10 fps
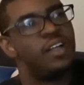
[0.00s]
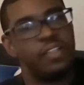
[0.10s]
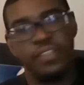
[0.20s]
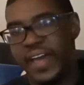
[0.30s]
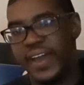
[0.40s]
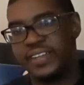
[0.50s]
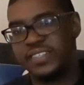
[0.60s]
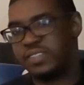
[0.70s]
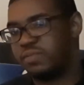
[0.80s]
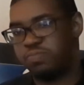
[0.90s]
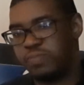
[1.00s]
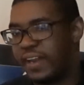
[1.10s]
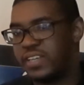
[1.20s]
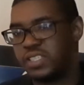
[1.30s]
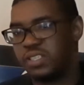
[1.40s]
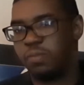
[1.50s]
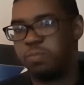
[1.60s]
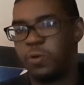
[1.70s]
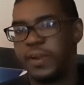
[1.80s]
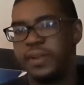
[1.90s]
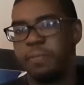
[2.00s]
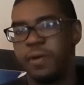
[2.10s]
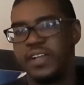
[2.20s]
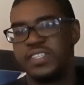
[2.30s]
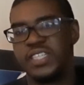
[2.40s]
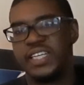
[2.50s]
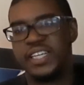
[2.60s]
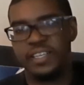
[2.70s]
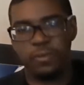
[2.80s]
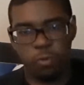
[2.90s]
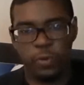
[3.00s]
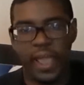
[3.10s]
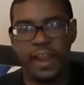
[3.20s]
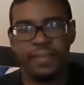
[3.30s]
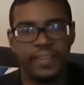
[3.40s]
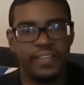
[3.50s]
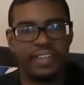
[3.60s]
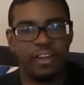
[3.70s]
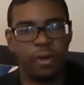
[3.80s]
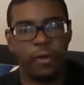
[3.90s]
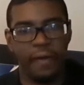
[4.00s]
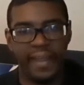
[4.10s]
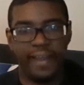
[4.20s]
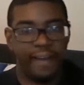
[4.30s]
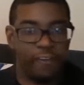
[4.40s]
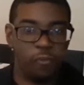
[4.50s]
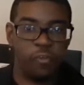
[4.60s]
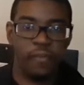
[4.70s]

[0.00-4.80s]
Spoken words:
is a pretty depressing reality that they all have,